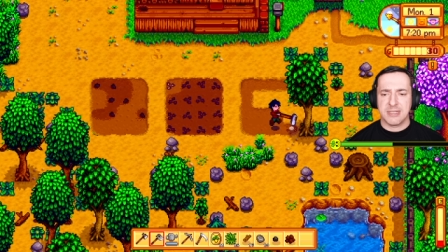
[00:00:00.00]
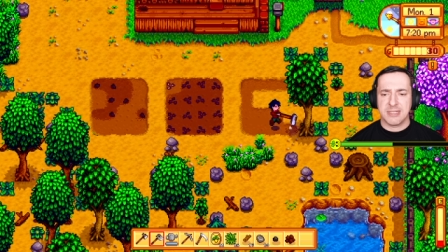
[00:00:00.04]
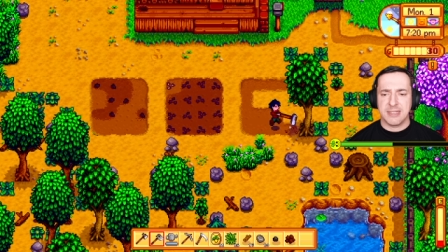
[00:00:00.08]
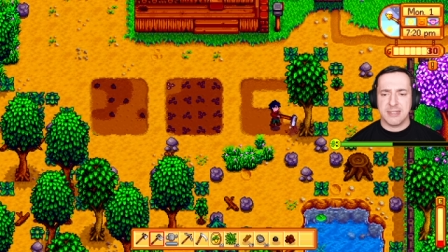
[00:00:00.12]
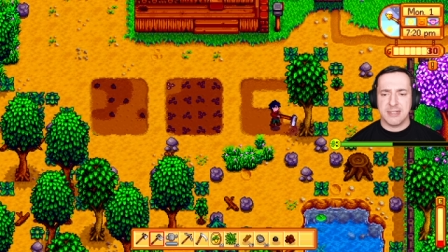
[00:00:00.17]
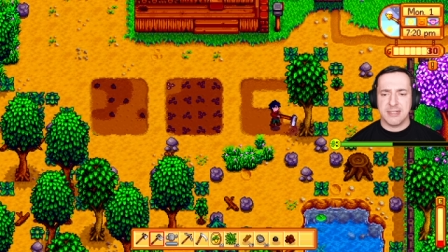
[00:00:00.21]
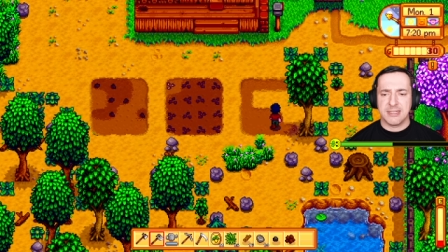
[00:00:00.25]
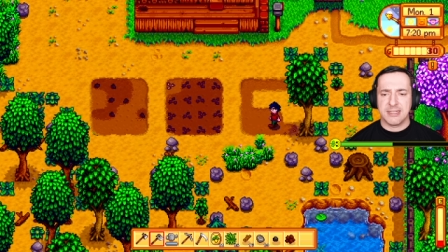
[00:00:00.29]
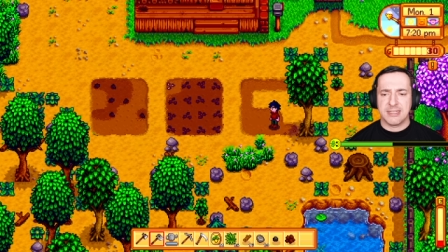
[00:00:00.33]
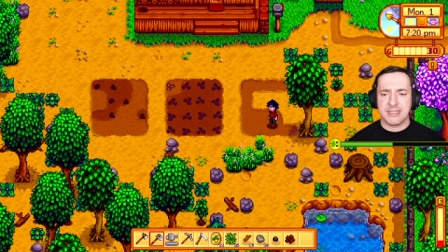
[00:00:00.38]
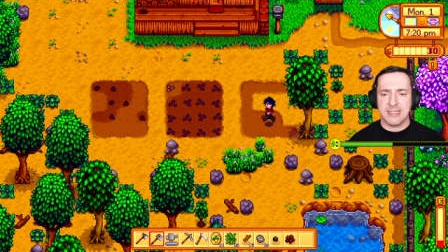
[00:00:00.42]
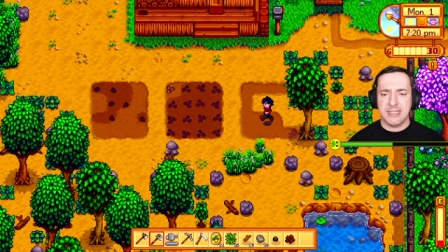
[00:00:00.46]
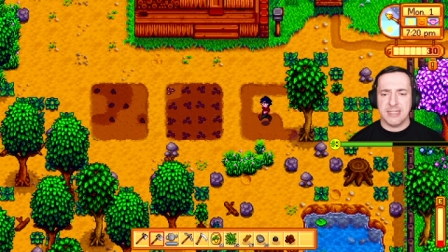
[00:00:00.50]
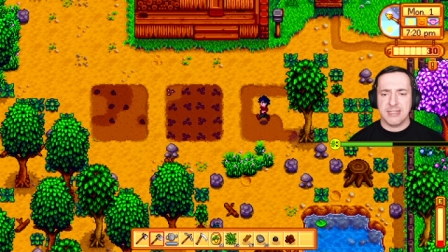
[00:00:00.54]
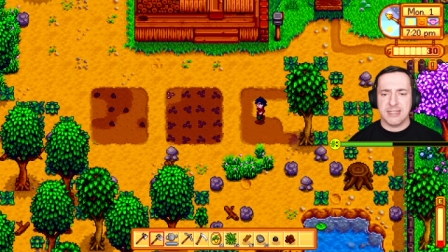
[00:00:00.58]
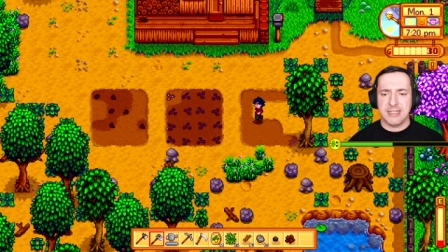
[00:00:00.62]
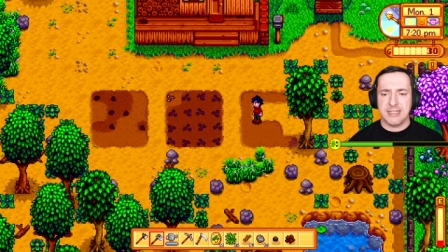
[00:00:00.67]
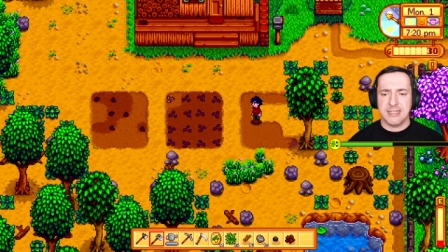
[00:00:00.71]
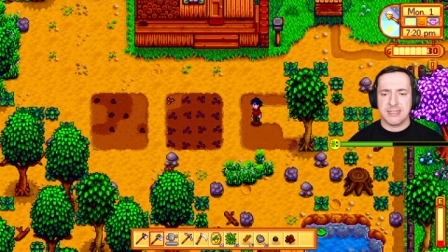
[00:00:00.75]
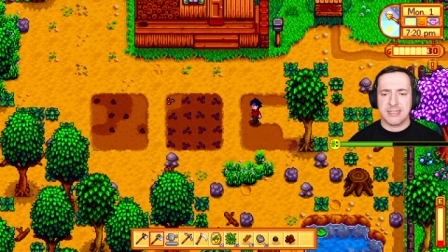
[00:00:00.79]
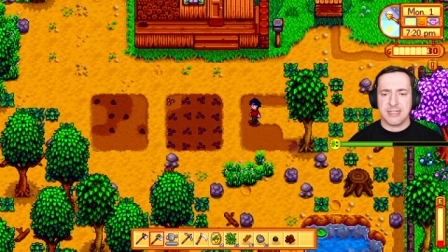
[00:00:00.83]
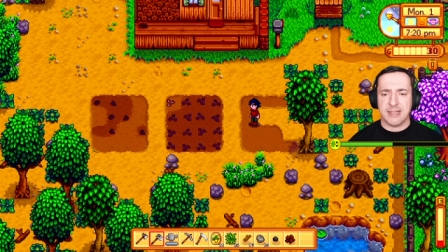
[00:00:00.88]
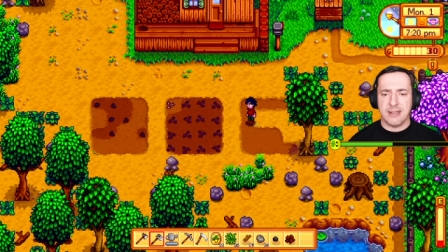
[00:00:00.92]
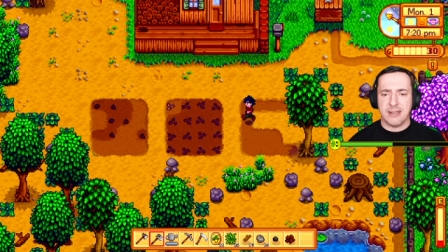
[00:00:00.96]
So you can see
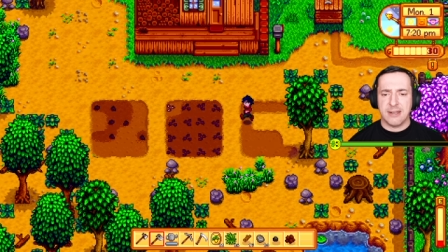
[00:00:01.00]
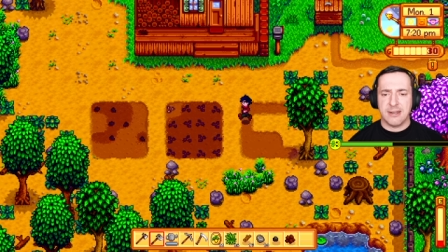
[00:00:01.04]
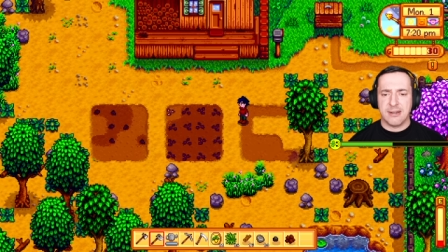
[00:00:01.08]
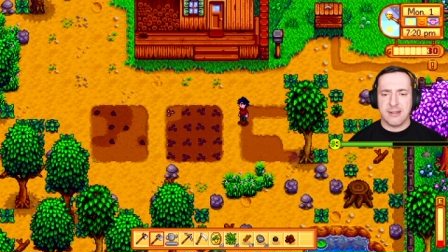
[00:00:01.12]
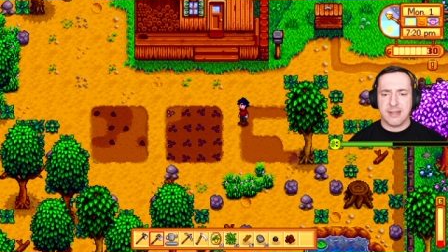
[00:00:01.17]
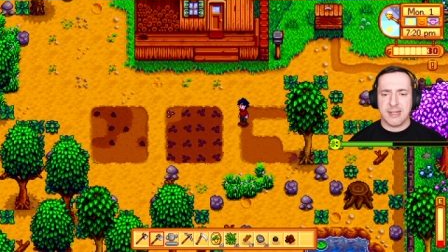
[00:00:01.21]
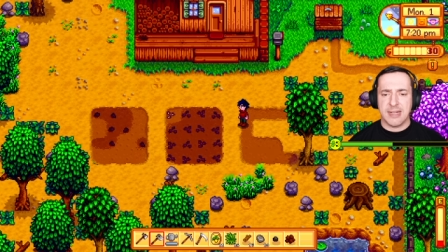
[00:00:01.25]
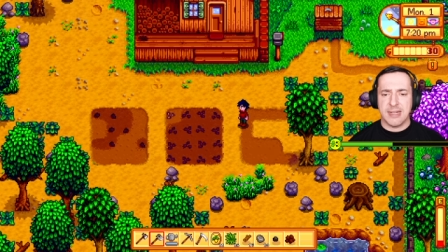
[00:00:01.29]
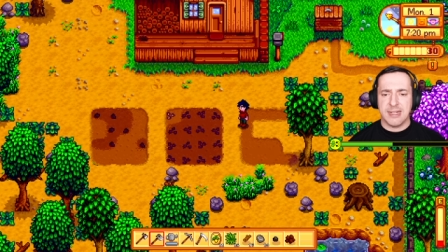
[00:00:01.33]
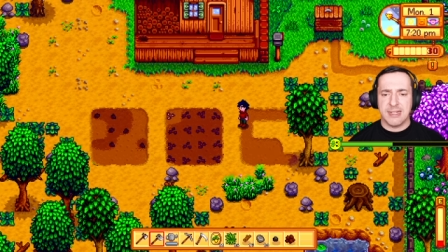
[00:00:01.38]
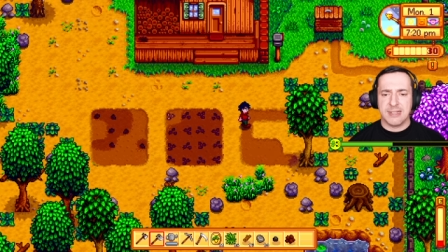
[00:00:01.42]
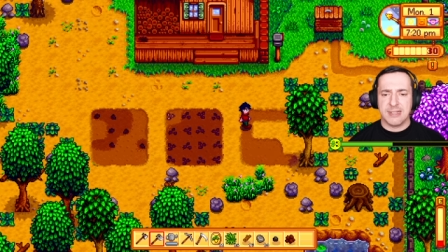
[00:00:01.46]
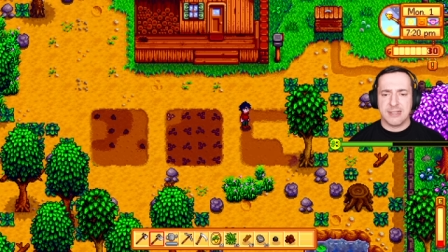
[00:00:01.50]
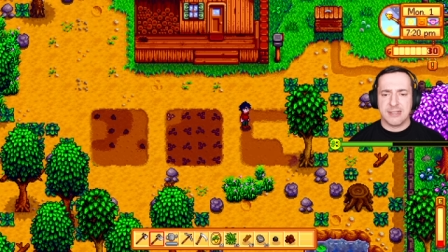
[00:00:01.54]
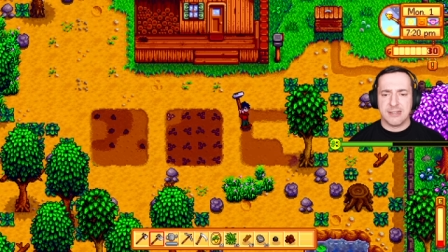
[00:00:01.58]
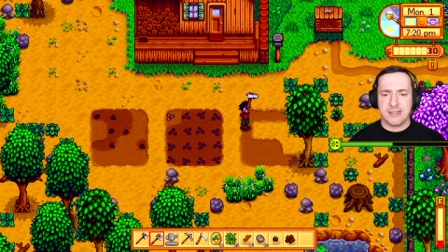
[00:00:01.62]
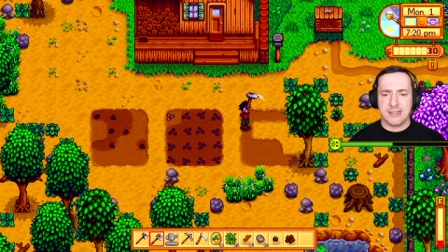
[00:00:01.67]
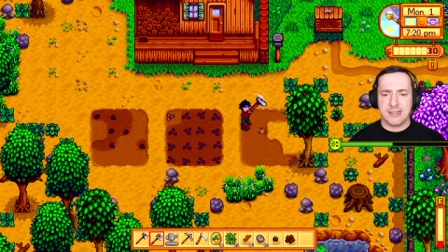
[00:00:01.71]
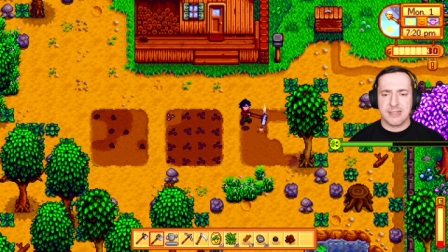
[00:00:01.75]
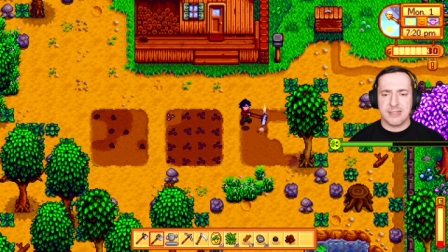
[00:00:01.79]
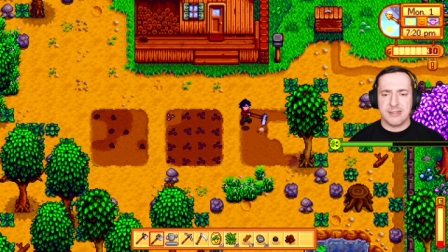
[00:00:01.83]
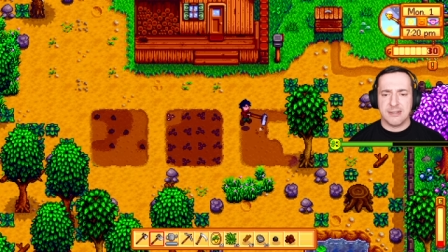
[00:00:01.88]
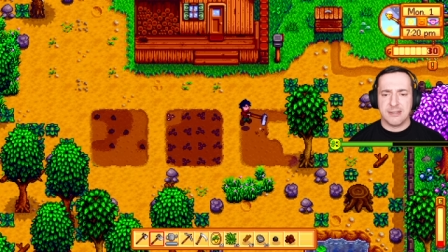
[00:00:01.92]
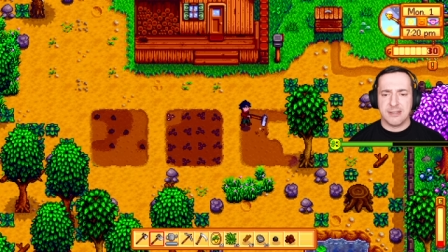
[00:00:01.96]
things are getting
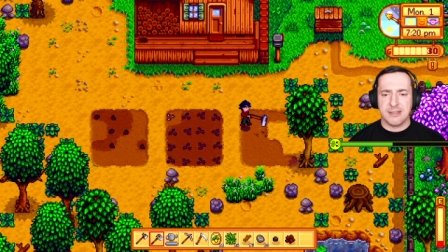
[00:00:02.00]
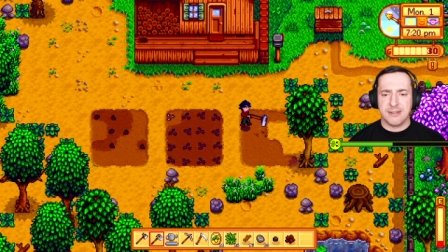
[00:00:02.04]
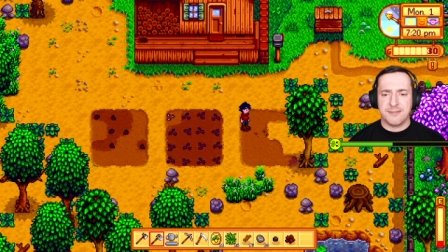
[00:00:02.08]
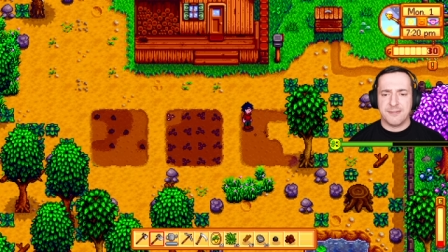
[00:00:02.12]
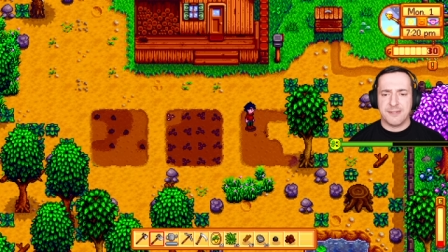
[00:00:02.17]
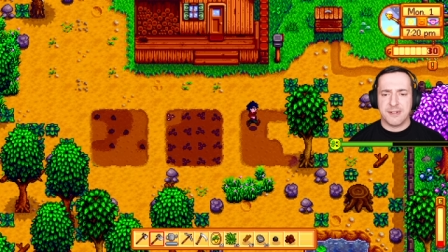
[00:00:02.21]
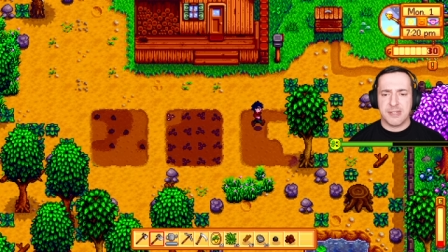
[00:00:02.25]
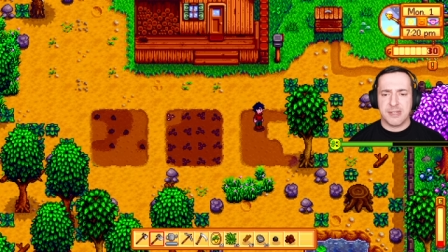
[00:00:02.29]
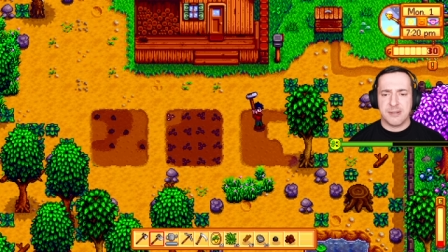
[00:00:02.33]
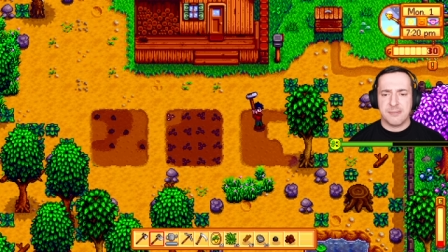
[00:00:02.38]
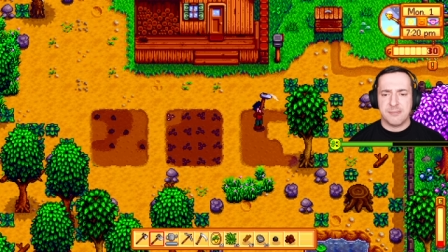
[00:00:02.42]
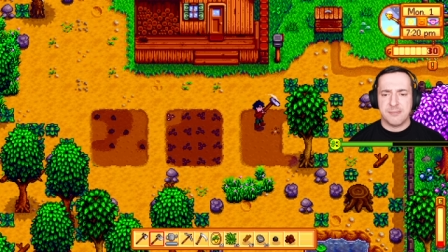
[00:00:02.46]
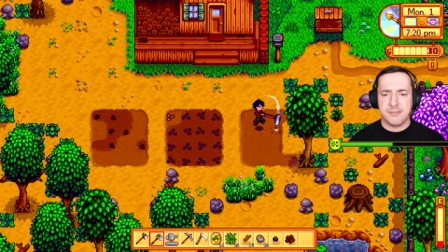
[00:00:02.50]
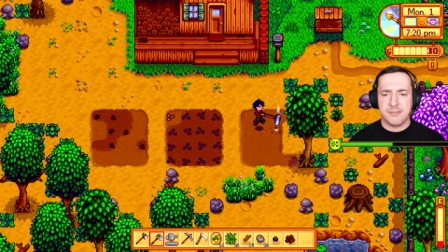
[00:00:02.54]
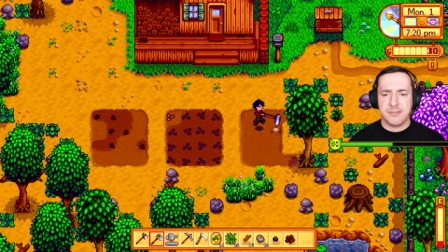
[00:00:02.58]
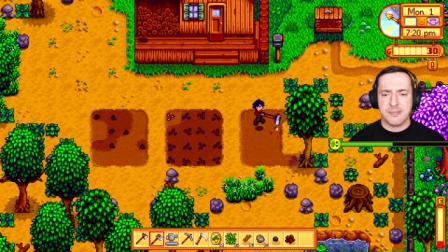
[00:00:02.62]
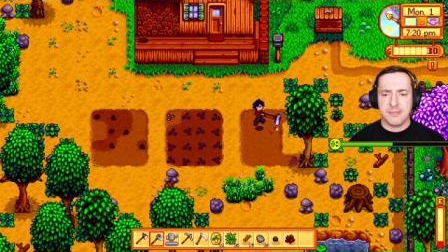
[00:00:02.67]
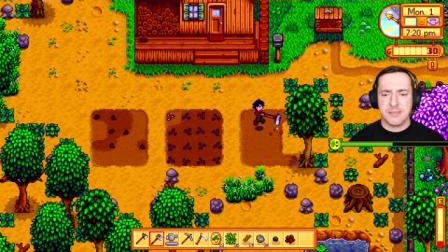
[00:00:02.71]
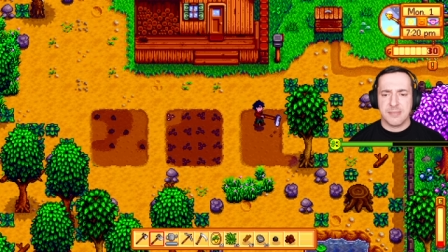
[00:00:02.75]
darker on the farm